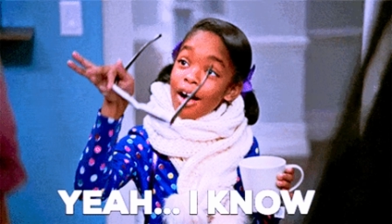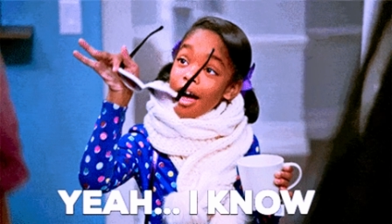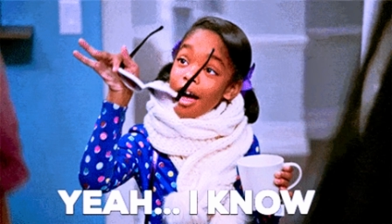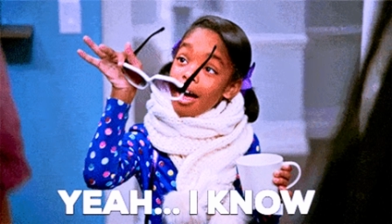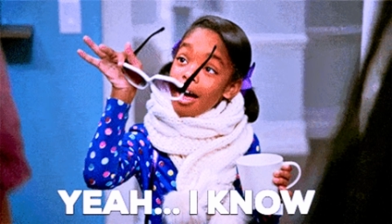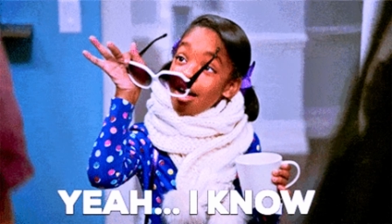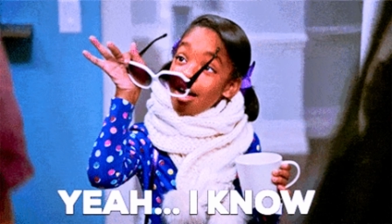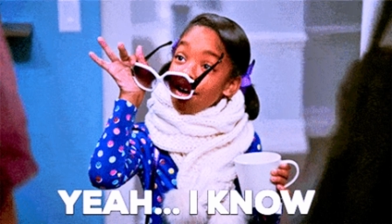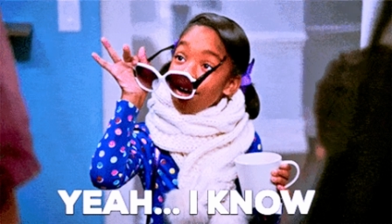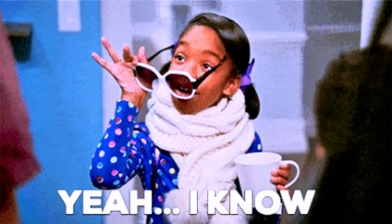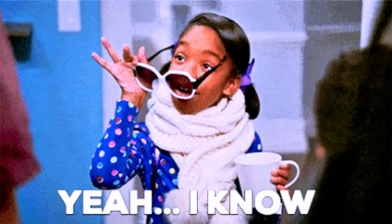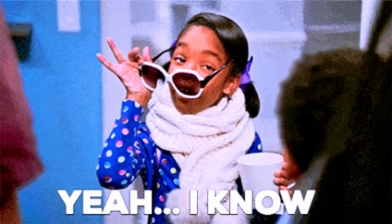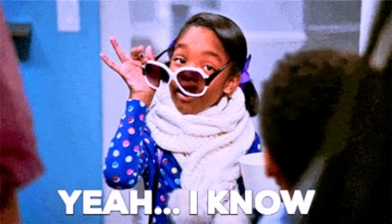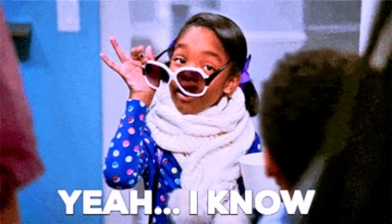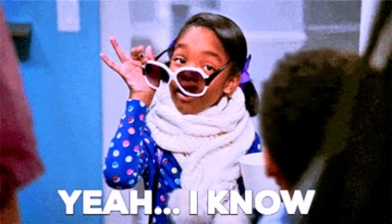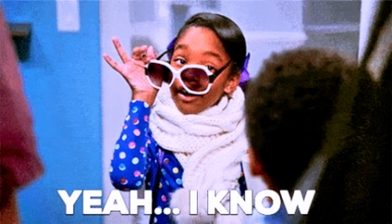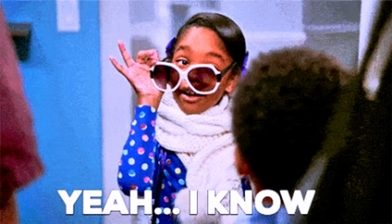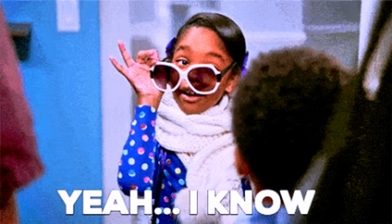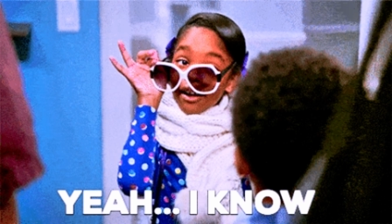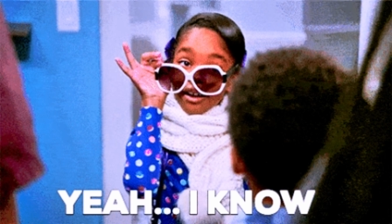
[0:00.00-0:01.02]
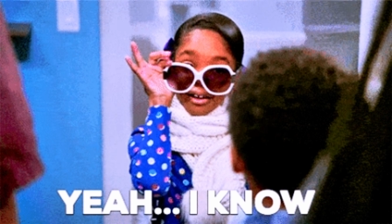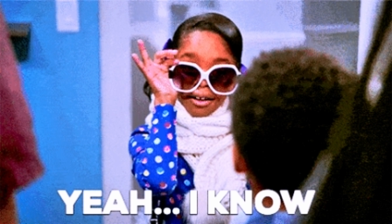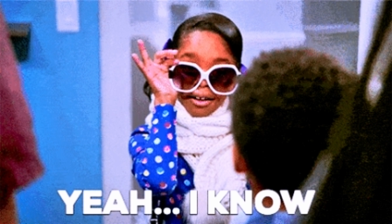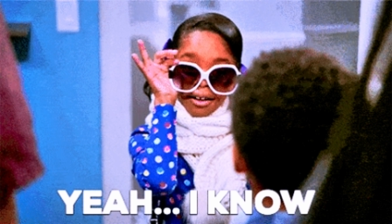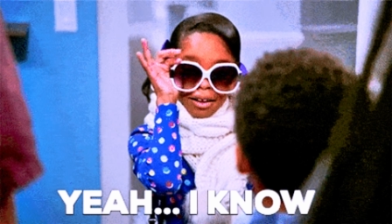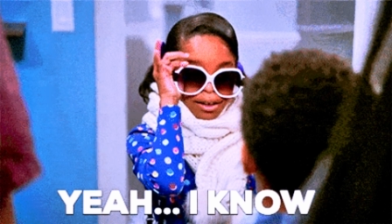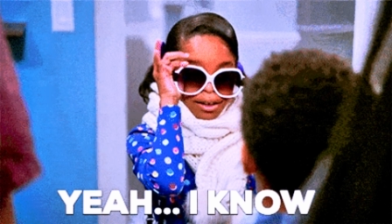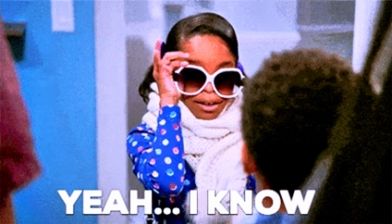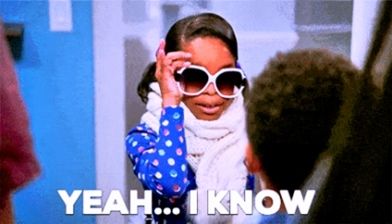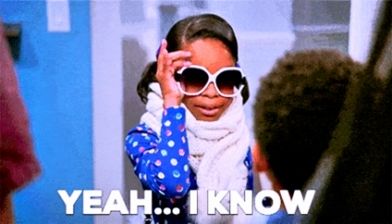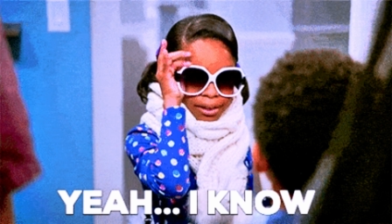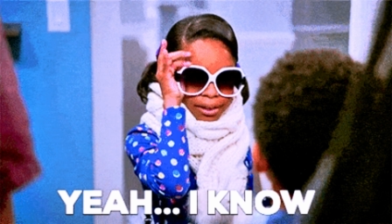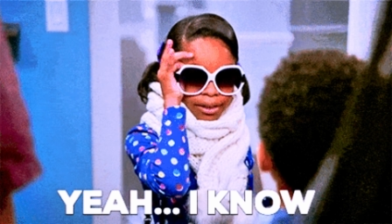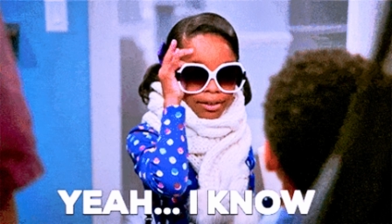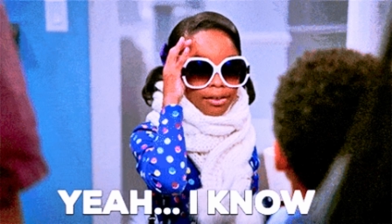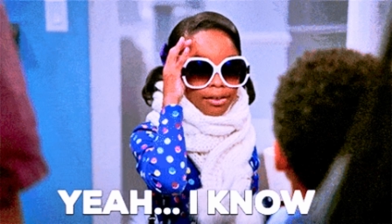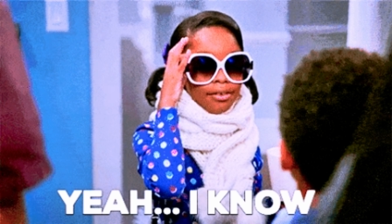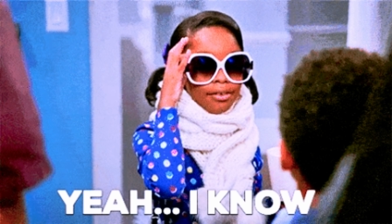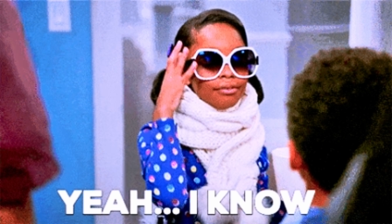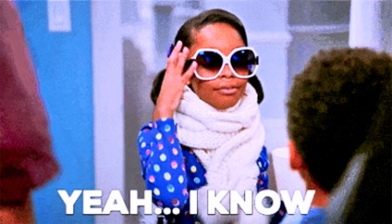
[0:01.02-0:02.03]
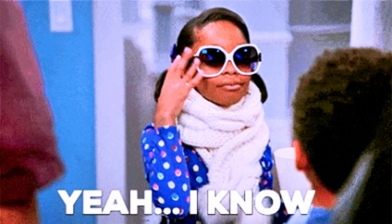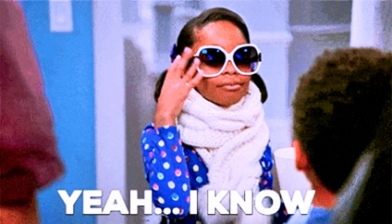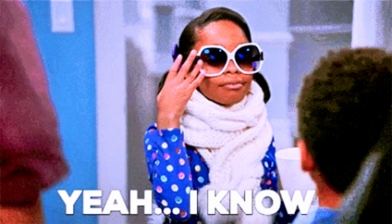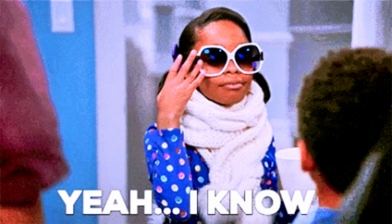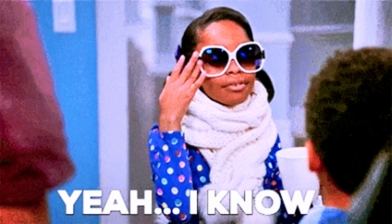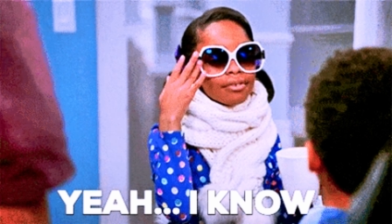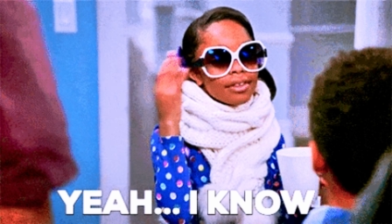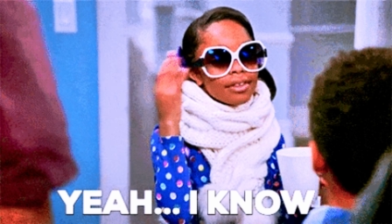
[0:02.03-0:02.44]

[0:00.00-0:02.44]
I've seen this before. So